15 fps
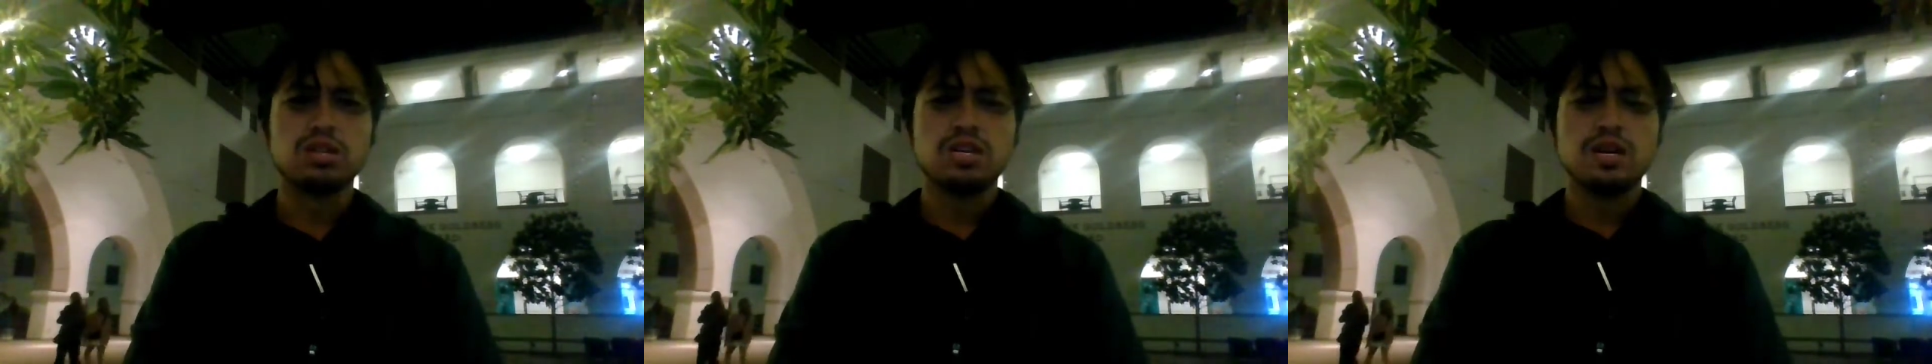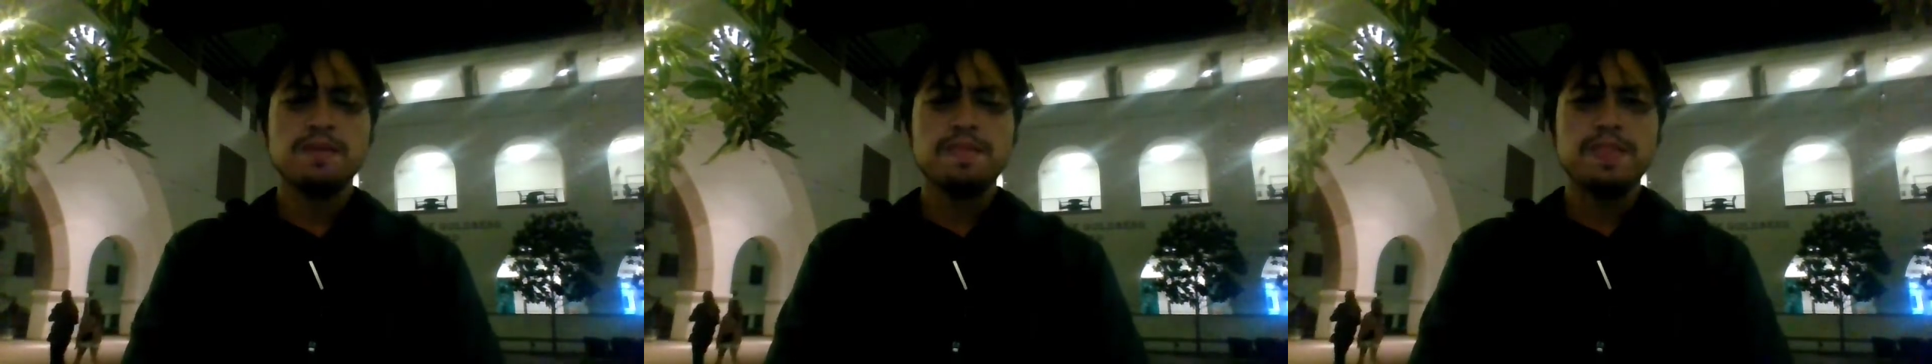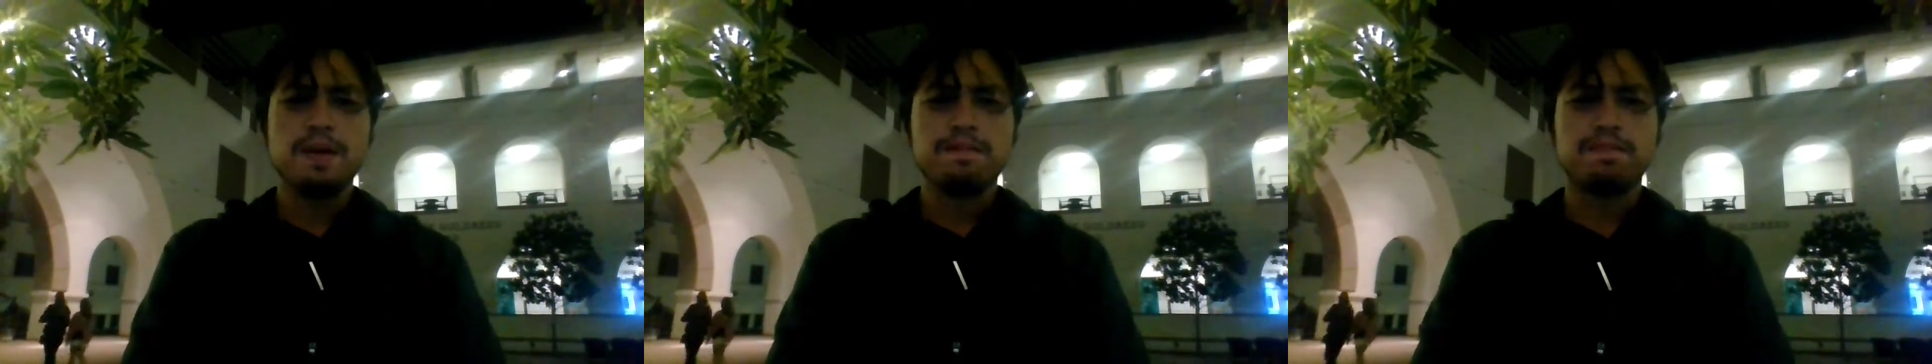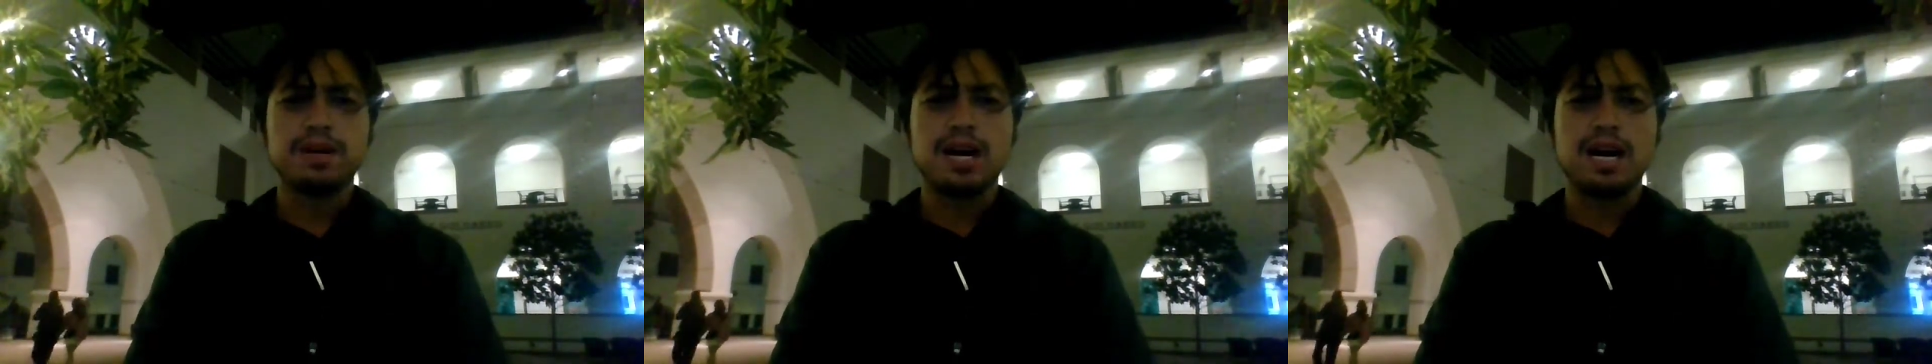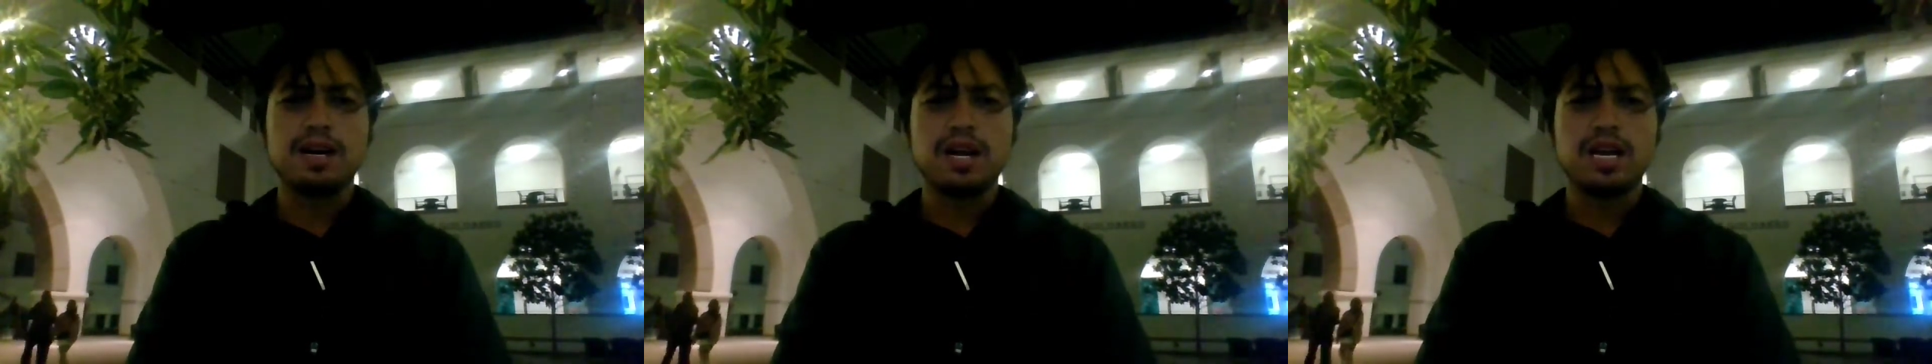Also, we
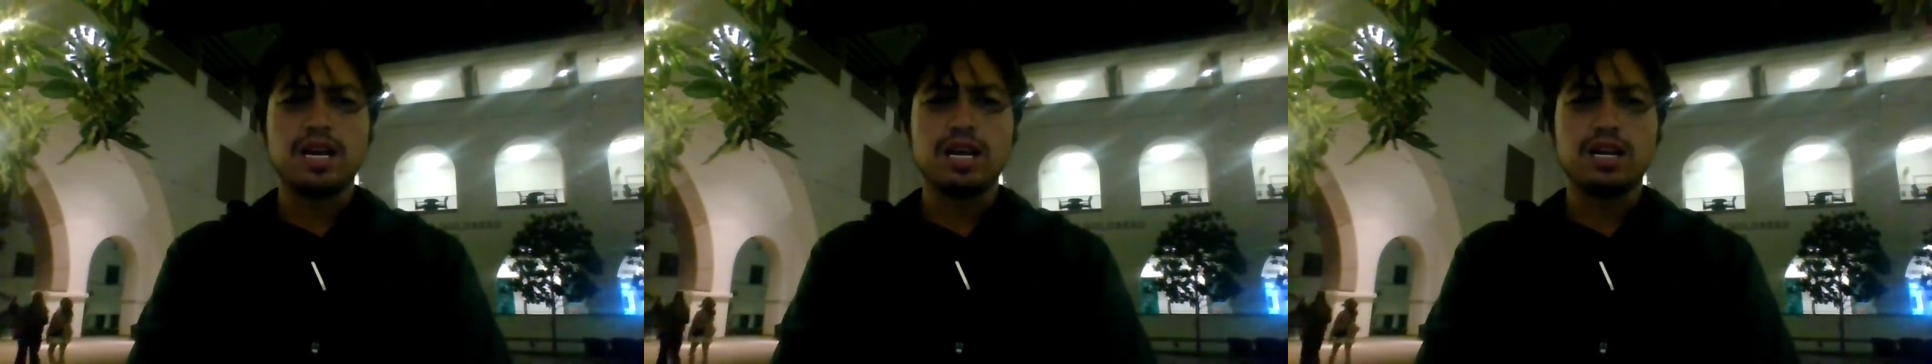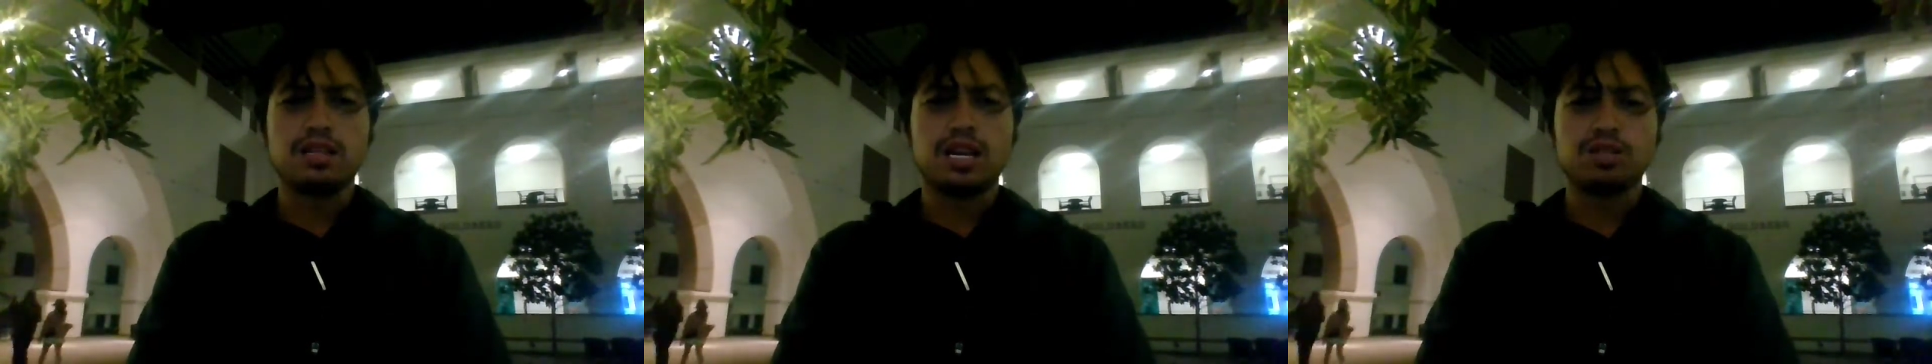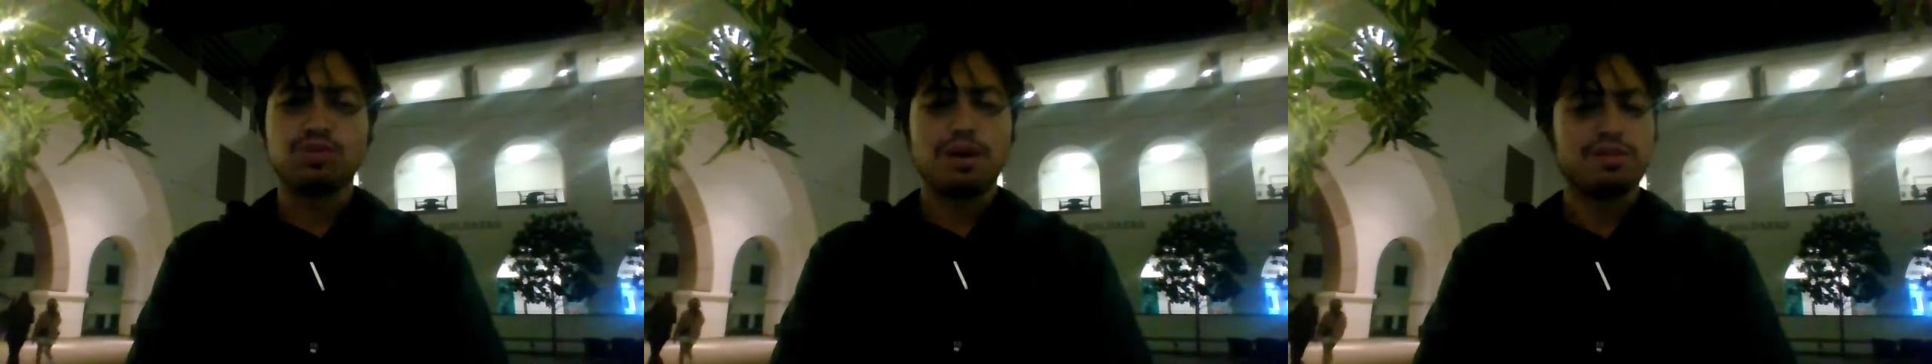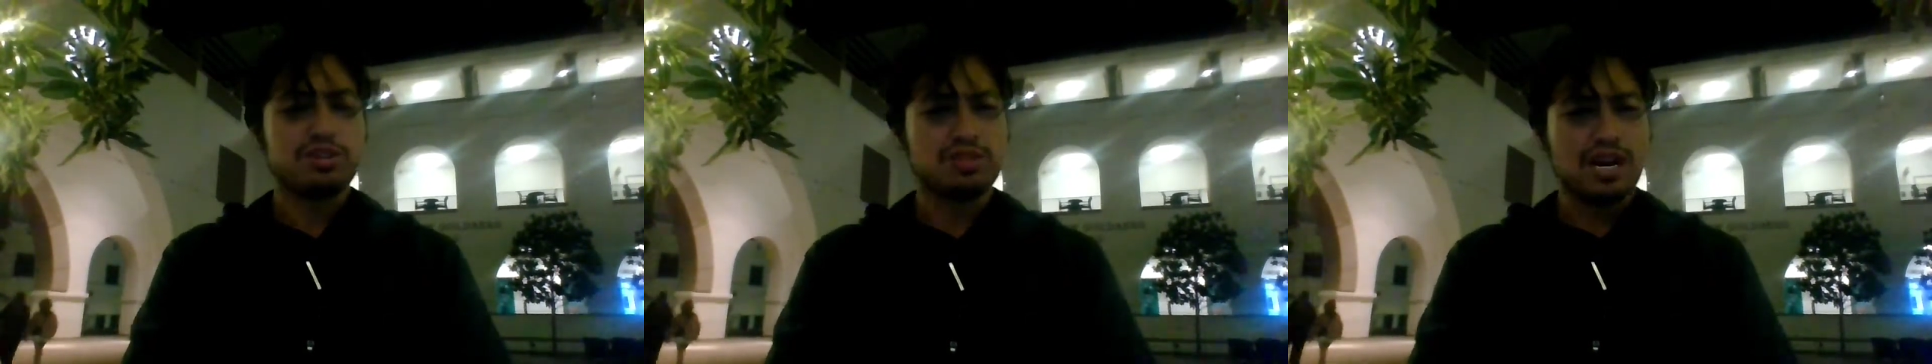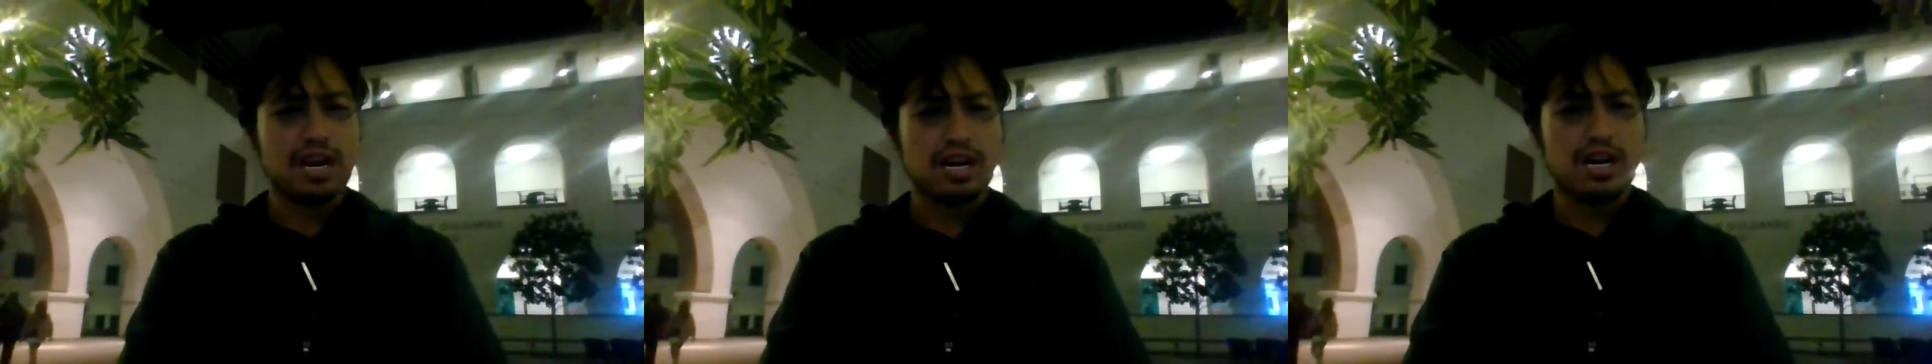track Las Vegas,
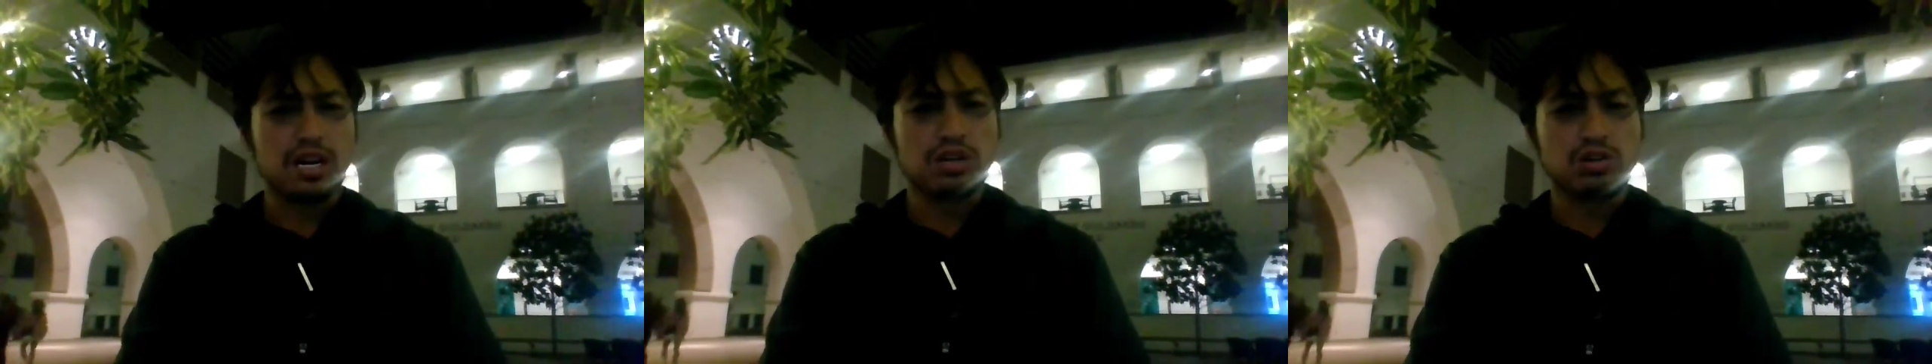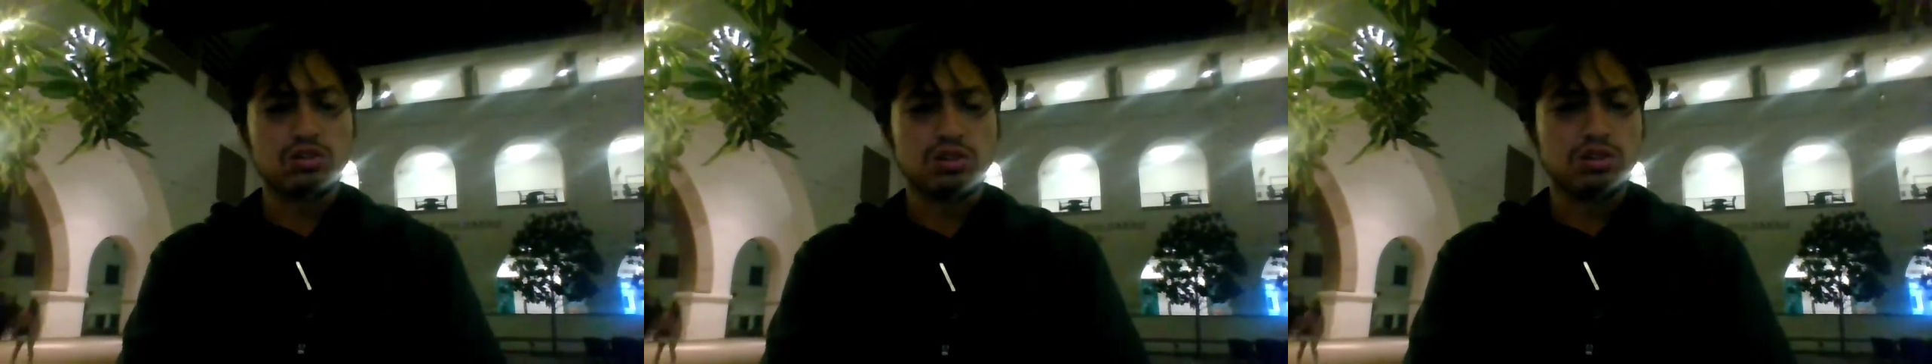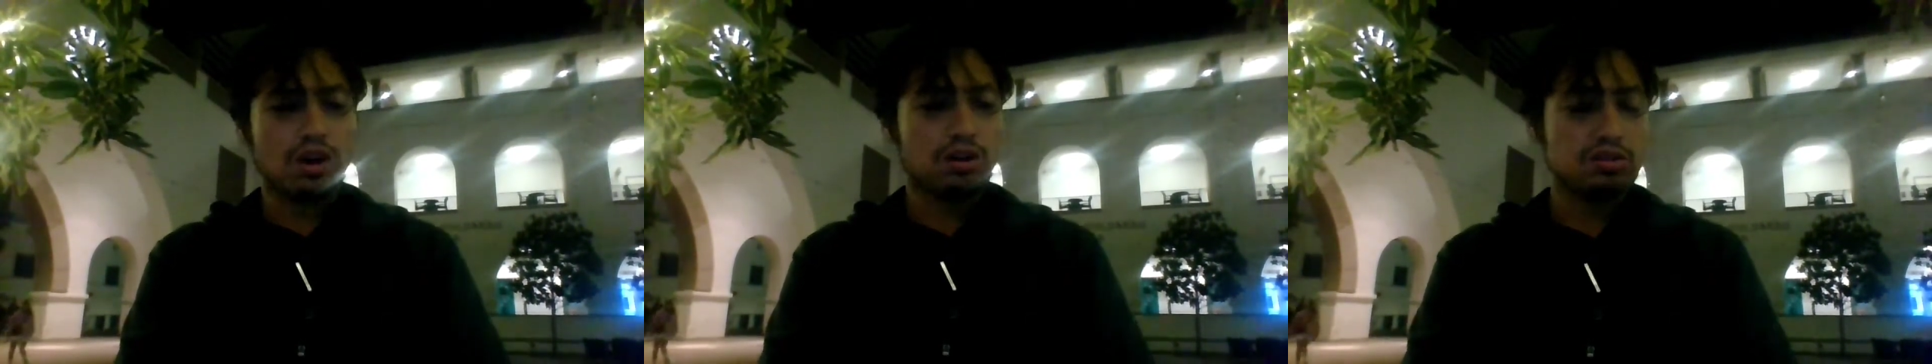city of Las Vegas.